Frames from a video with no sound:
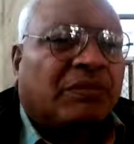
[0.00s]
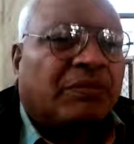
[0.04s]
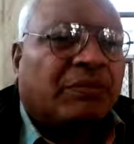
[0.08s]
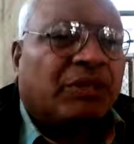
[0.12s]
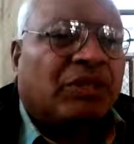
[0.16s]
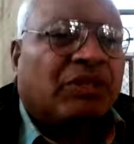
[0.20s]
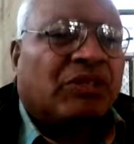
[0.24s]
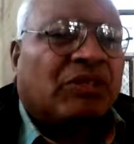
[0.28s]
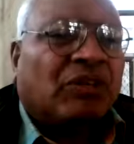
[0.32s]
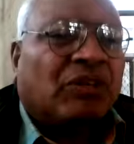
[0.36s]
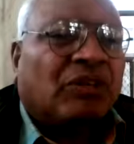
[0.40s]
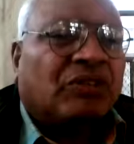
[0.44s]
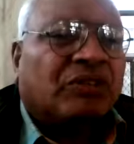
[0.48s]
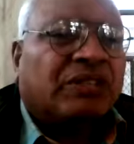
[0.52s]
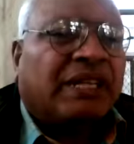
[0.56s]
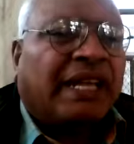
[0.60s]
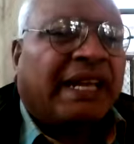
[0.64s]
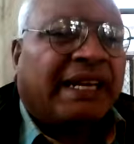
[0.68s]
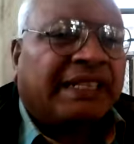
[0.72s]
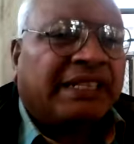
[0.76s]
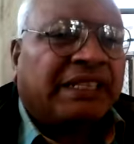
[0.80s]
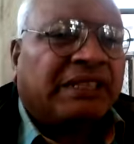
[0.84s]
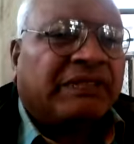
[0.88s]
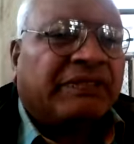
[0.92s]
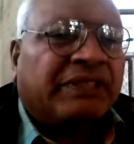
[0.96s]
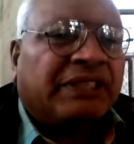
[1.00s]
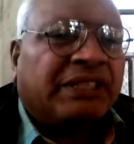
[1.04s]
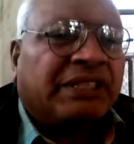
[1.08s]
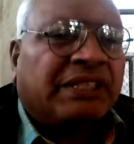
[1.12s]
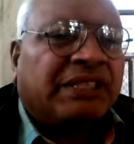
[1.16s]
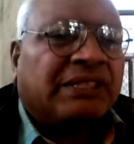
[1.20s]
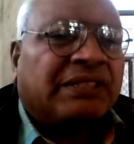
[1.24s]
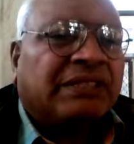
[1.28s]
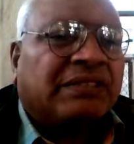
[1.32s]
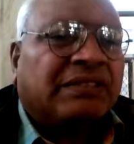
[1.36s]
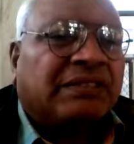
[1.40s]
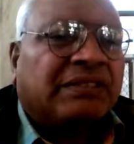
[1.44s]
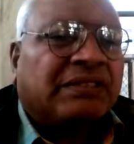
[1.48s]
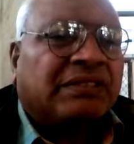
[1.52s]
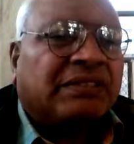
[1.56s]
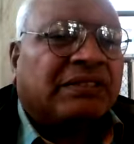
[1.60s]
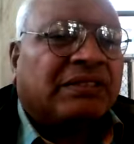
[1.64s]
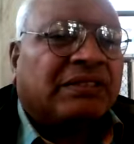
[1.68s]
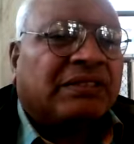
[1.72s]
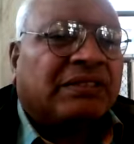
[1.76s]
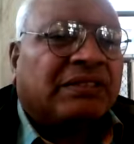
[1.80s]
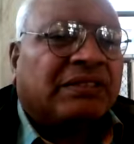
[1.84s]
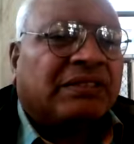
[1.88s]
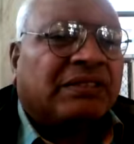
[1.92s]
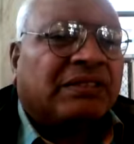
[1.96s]
because activities,
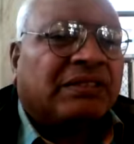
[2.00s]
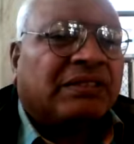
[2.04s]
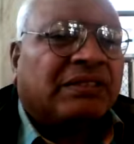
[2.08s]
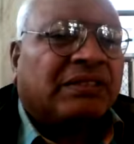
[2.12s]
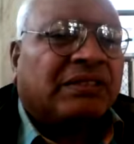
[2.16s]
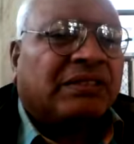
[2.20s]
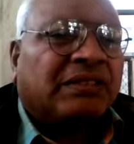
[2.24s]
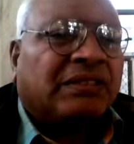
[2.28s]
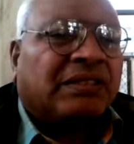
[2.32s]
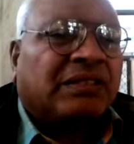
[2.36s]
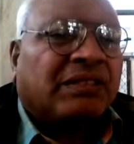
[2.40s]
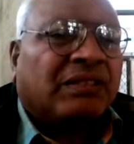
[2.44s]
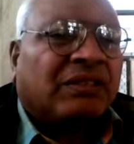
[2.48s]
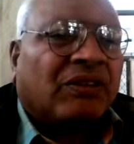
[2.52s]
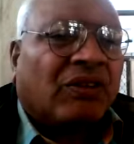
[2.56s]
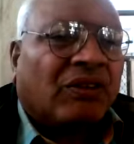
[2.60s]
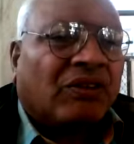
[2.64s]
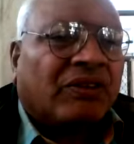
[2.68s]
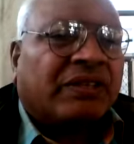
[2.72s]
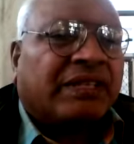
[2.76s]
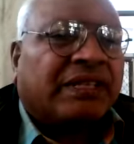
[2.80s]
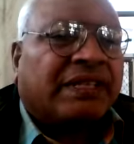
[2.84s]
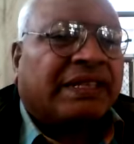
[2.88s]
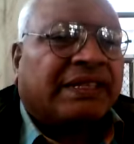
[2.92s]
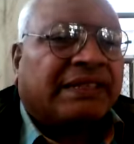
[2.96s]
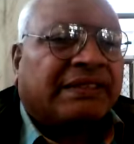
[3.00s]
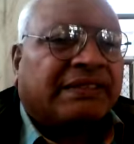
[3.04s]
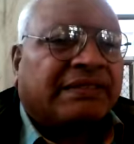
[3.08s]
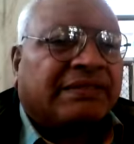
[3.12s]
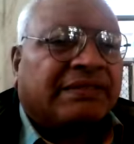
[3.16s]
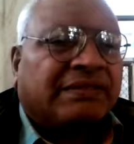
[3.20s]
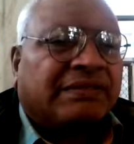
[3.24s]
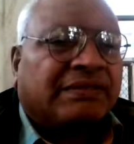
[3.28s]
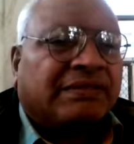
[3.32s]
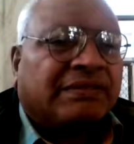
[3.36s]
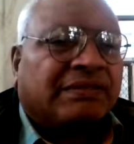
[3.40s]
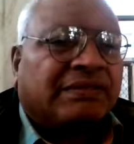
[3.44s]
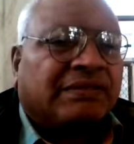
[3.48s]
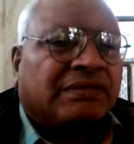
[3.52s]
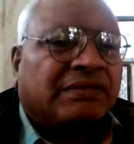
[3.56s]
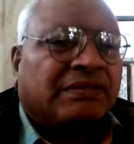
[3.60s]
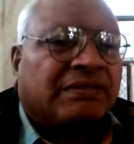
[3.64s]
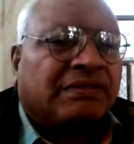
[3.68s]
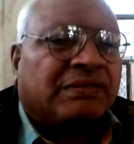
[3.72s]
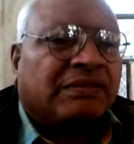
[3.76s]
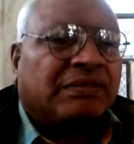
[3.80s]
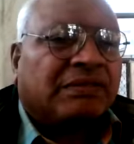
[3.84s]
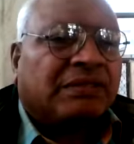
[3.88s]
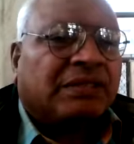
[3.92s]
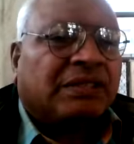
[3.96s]
contract,
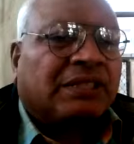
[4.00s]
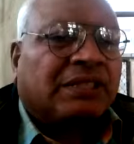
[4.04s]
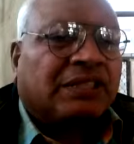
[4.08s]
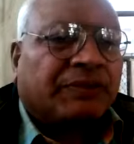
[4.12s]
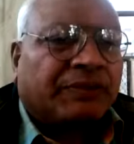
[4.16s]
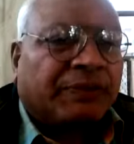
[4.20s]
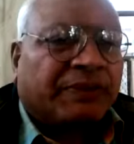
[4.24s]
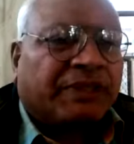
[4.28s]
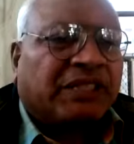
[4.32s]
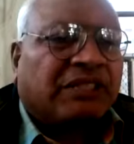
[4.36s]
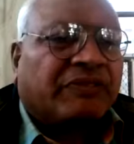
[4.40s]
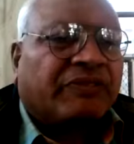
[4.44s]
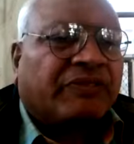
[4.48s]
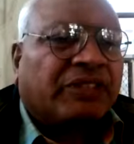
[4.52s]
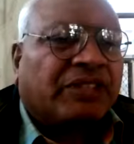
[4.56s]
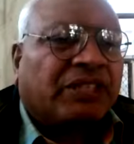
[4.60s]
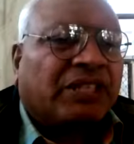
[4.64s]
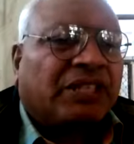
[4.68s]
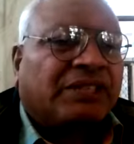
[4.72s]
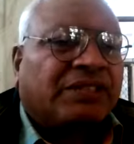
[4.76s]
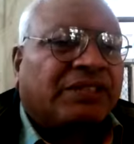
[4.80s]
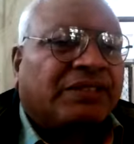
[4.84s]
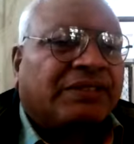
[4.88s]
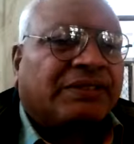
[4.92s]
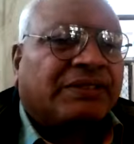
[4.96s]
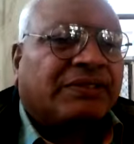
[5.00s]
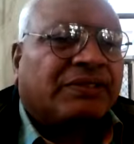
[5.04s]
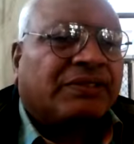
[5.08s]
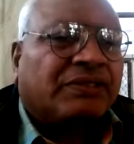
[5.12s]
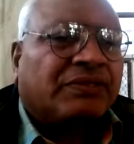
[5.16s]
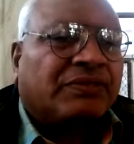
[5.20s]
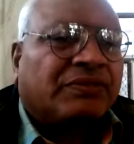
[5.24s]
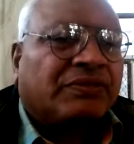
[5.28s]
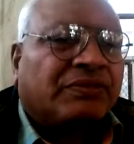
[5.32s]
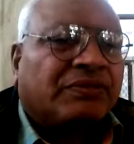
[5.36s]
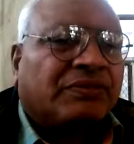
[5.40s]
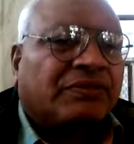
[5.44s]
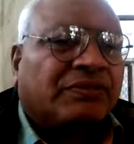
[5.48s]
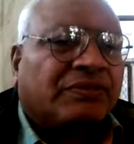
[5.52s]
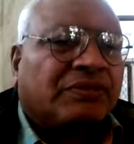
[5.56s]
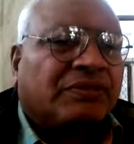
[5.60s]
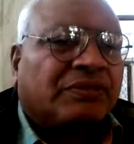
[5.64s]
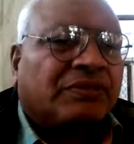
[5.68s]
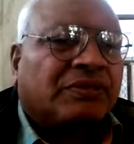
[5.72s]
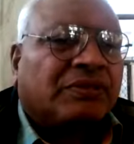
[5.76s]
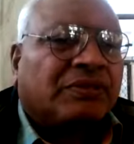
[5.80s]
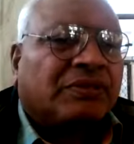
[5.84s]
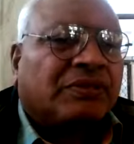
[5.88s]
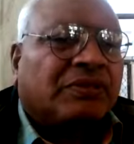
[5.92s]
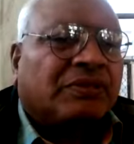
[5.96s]
specifications,
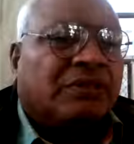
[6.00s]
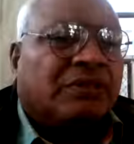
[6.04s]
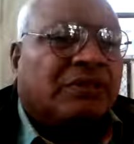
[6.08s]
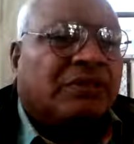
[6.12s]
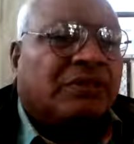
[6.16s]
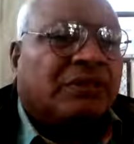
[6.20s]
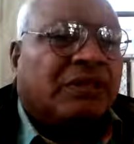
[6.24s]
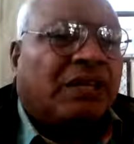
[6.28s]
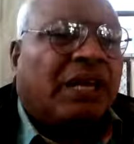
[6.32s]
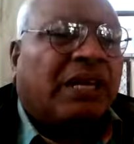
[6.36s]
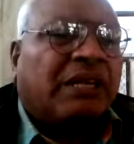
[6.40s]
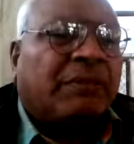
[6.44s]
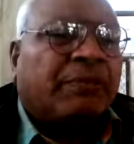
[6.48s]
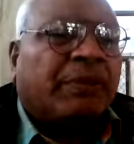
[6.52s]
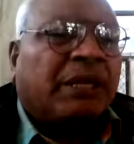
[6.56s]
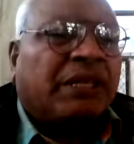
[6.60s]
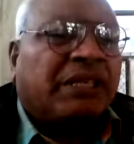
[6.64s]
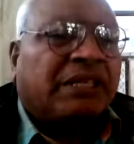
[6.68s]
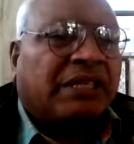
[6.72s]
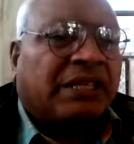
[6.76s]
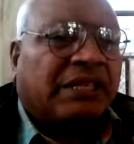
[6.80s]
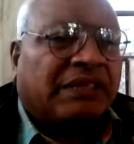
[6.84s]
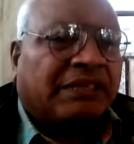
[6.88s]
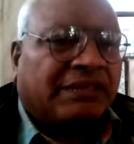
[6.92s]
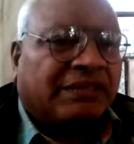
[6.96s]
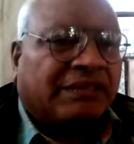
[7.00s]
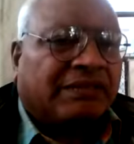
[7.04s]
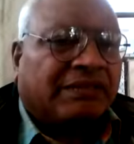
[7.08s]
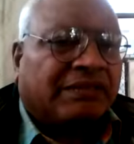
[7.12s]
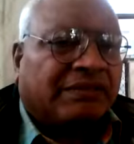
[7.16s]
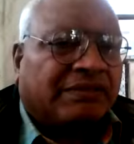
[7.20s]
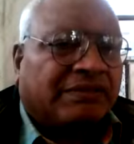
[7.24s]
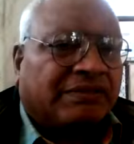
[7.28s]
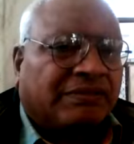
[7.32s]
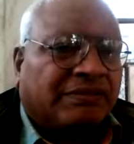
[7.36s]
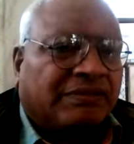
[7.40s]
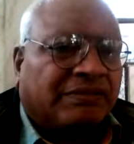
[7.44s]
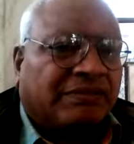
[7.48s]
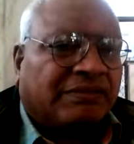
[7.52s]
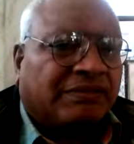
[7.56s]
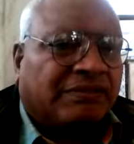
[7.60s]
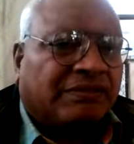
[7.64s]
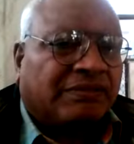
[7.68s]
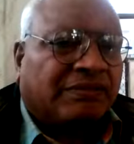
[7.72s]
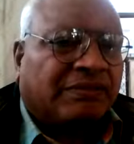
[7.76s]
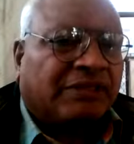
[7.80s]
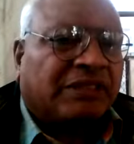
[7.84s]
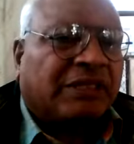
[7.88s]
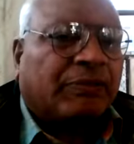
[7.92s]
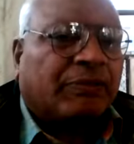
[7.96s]
and many others,
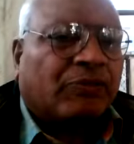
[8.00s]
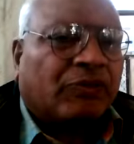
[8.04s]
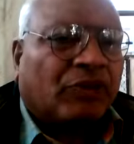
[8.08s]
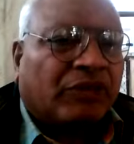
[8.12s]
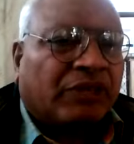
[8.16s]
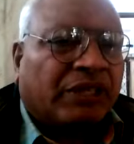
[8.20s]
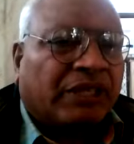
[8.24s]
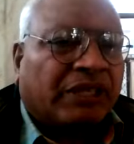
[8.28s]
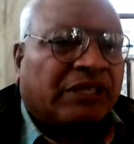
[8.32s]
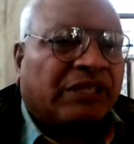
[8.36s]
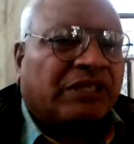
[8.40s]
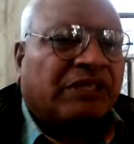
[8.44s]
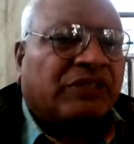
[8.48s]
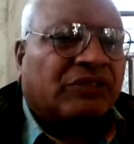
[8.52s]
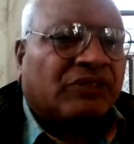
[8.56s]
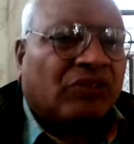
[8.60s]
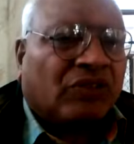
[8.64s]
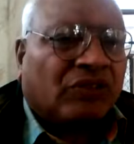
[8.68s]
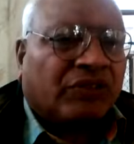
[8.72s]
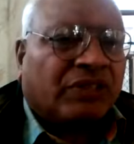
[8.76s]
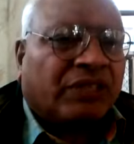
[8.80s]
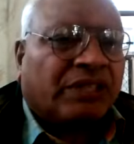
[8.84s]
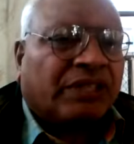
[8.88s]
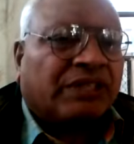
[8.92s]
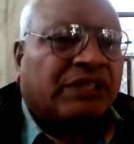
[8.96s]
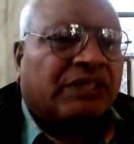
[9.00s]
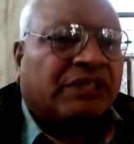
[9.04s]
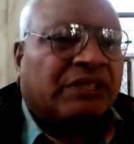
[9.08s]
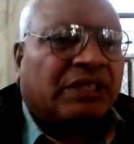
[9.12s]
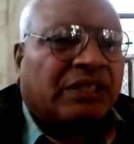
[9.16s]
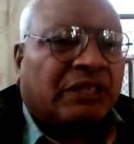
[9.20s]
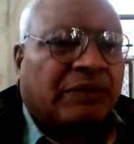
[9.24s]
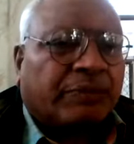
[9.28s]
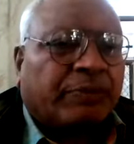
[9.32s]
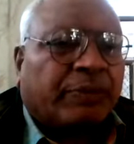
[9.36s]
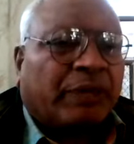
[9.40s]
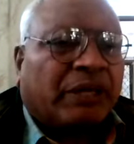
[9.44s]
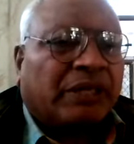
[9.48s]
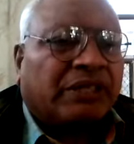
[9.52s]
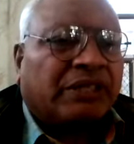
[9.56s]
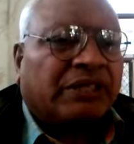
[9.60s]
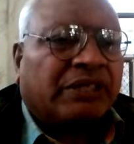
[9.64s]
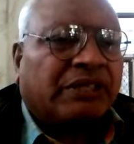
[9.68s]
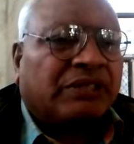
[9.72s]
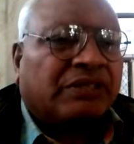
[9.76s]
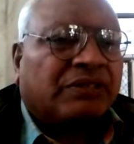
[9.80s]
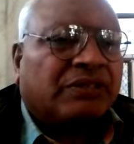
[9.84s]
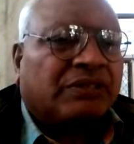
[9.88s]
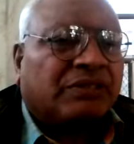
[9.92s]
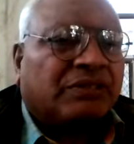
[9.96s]
subcontractors, contractors, other
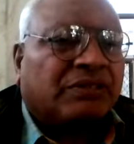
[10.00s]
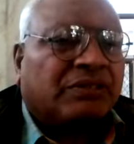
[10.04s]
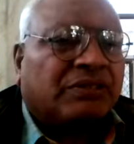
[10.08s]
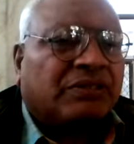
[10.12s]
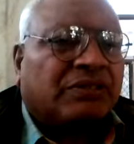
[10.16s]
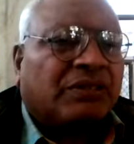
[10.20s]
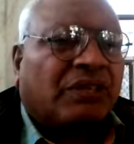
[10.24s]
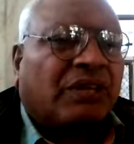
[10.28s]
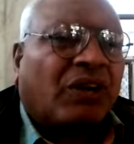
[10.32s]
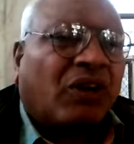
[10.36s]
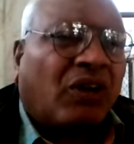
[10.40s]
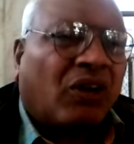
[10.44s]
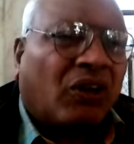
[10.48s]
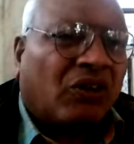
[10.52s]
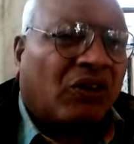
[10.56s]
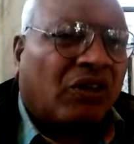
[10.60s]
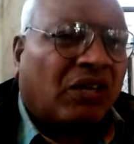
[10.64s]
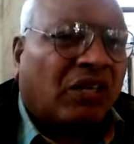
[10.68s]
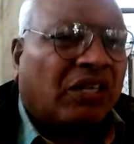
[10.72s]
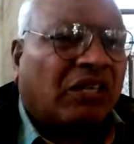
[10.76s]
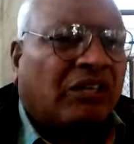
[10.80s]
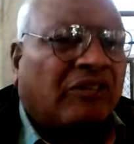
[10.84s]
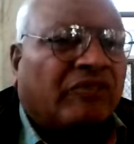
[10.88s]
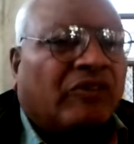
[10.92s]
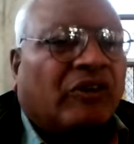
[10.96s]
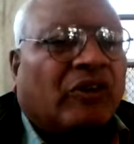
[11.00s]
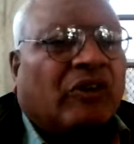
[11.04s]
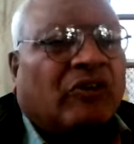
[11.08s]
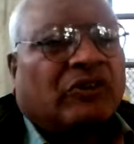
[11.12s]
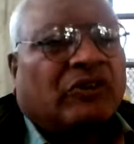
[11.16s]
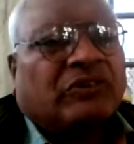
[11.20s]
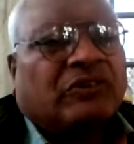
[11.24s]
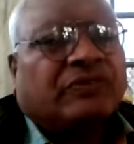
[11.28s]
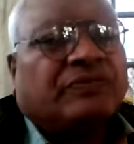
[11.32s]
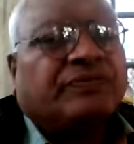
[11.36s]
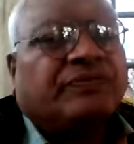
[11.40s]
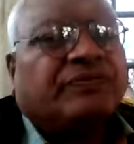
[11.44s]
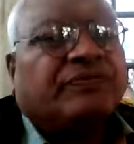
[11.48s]
parties, are all involved.